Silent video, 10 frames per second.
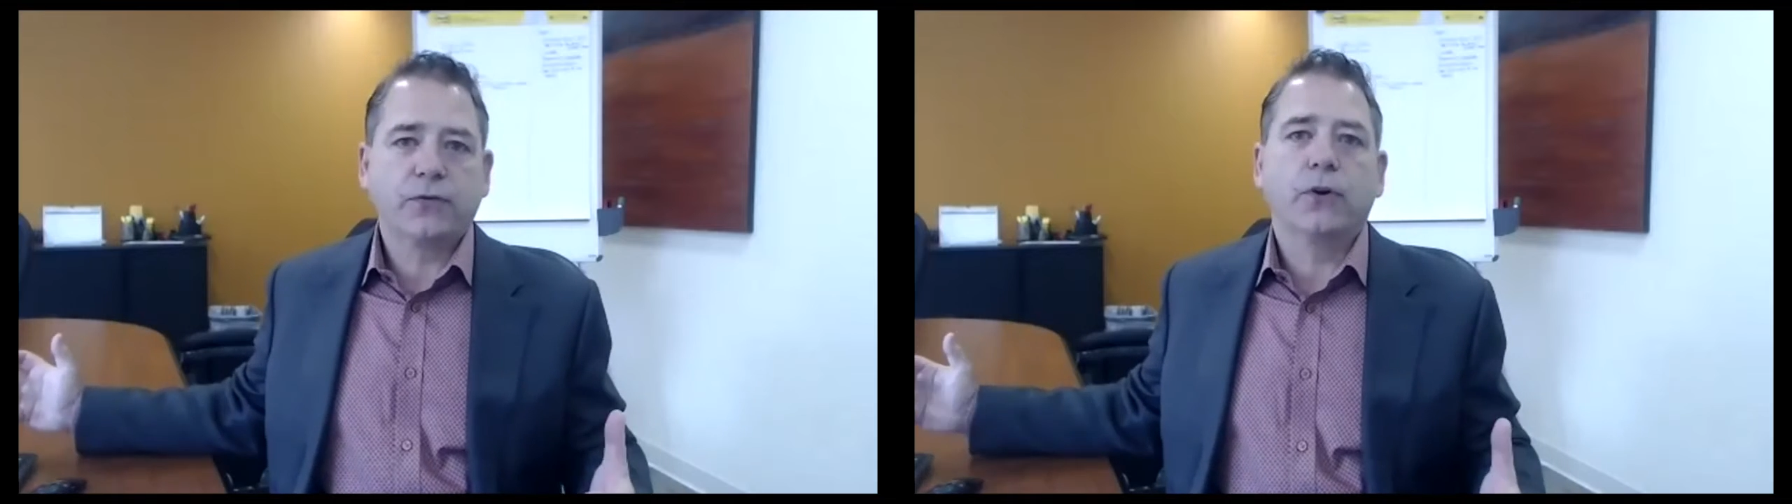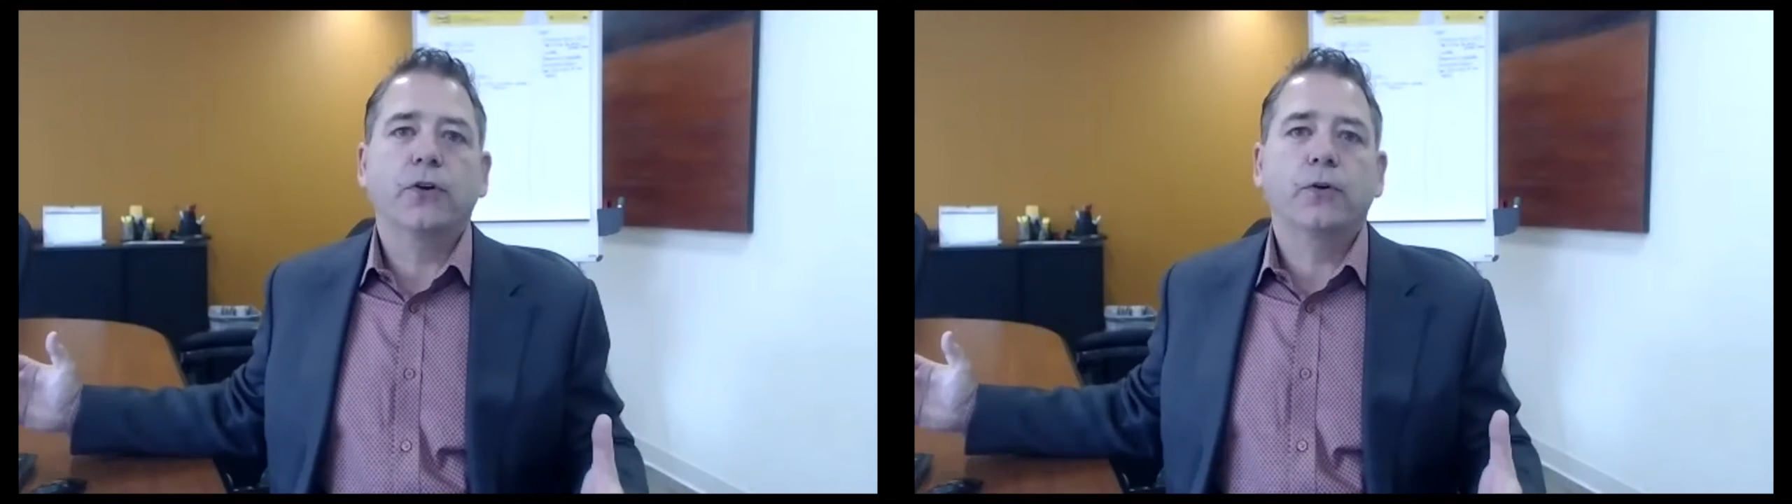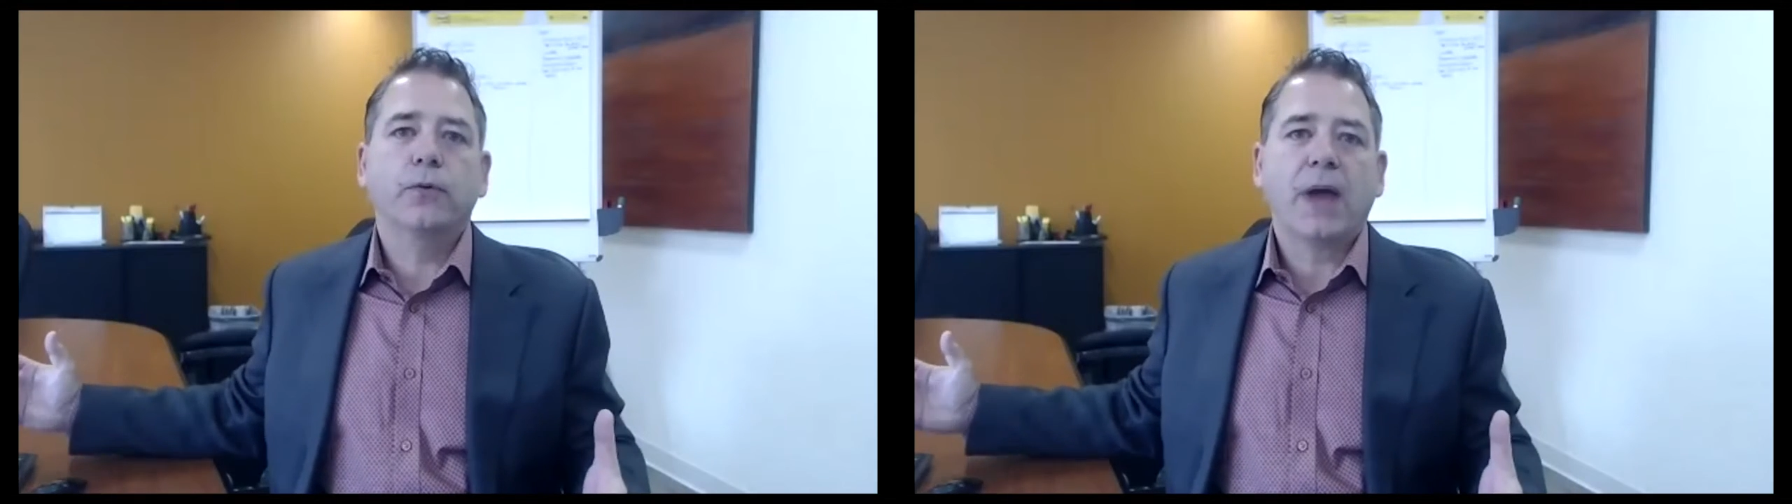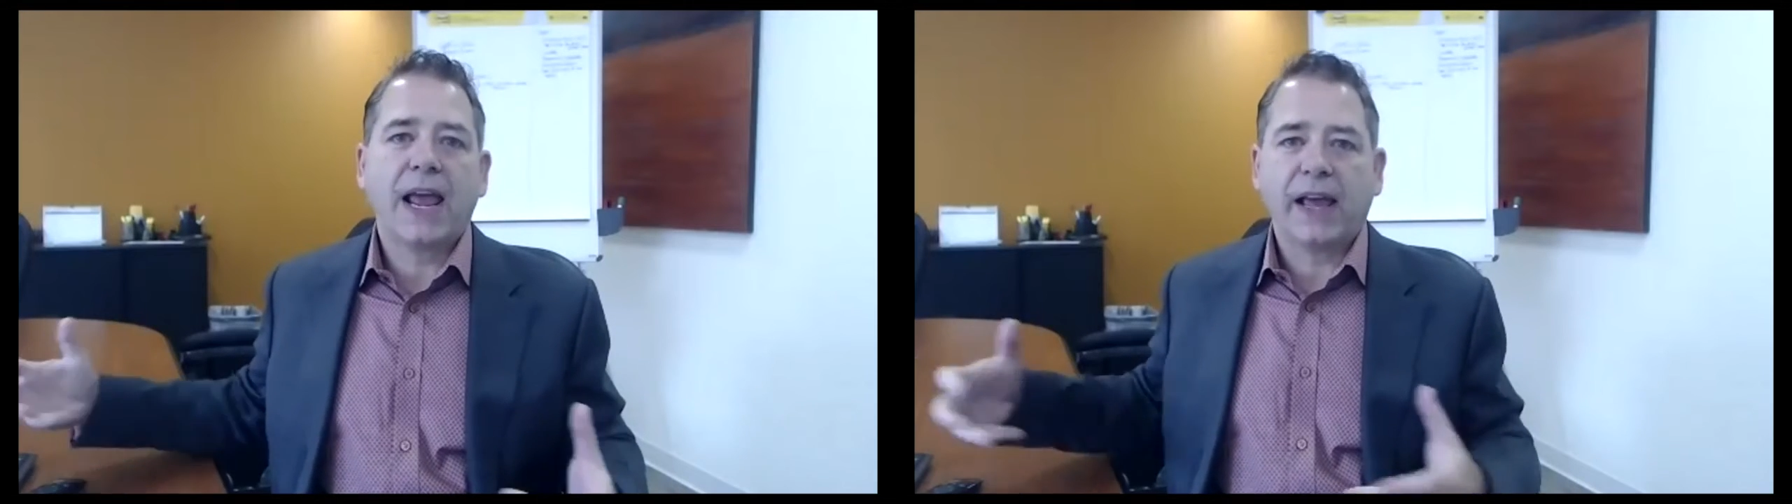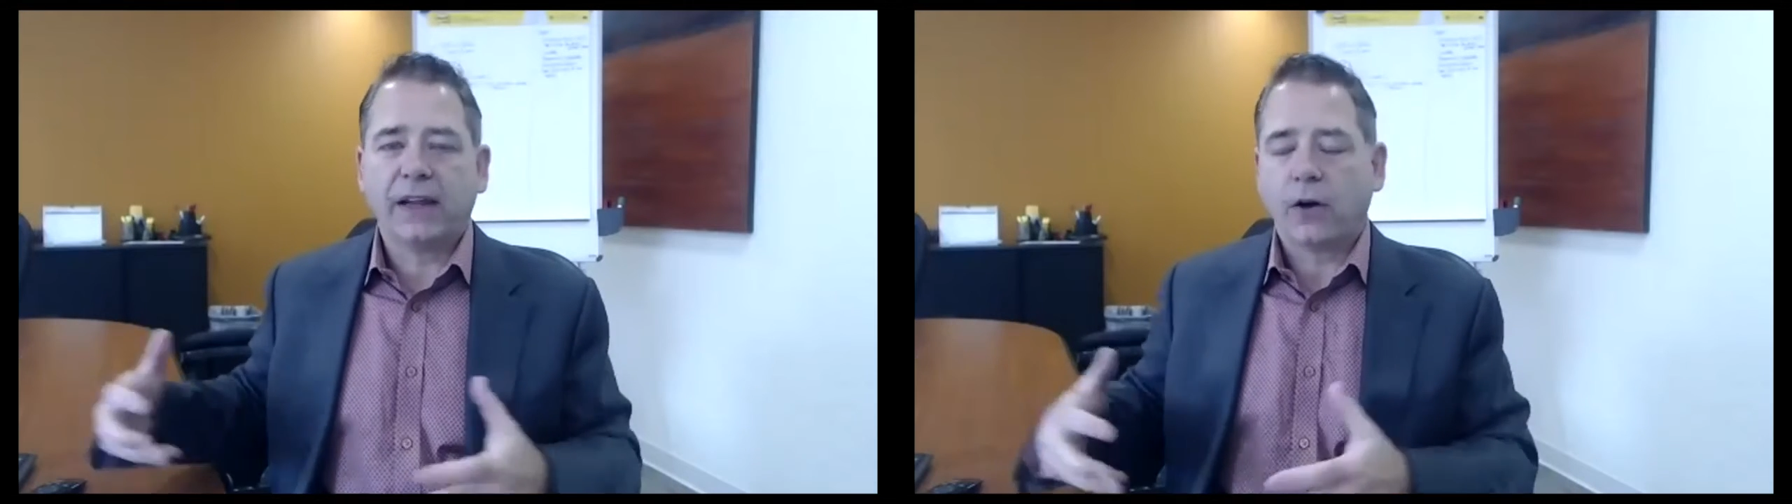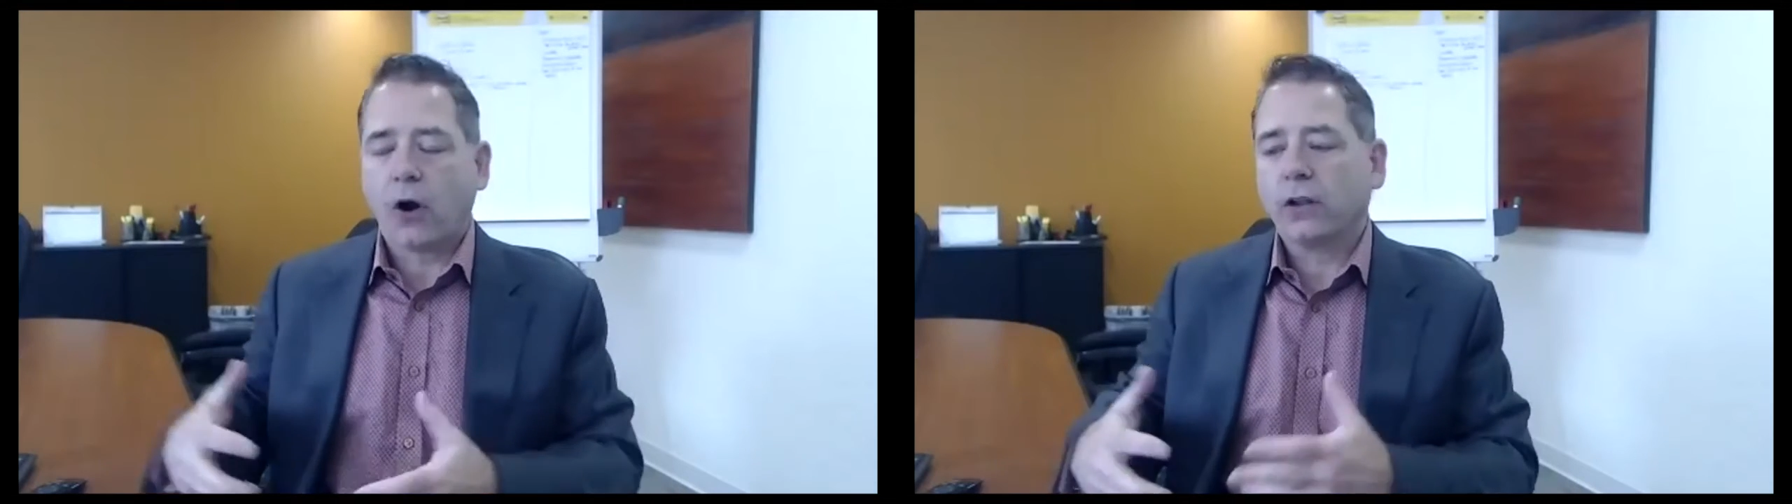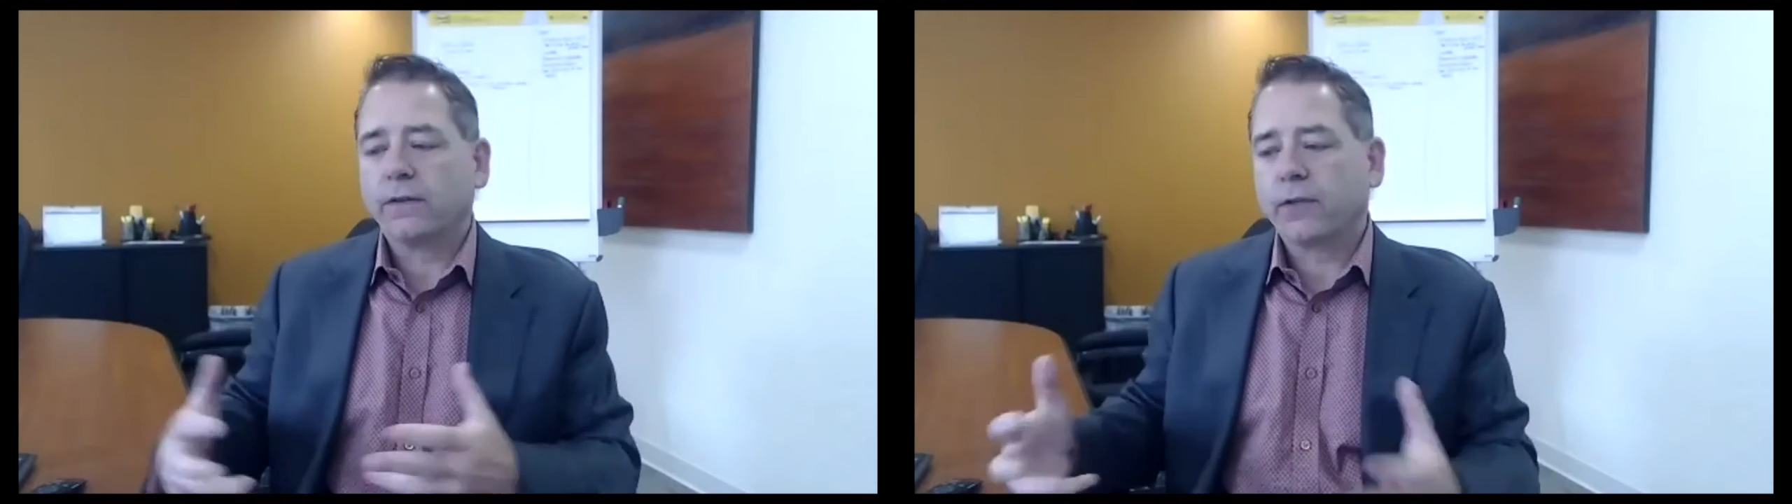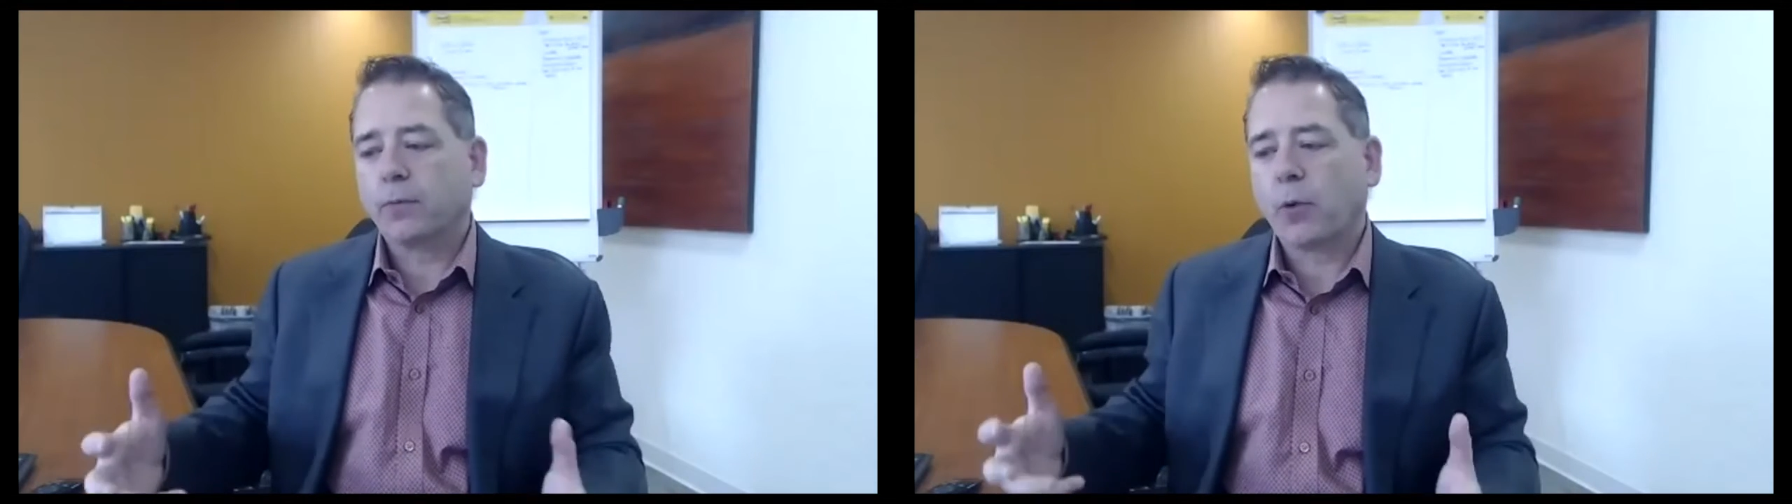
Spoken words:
room and all of the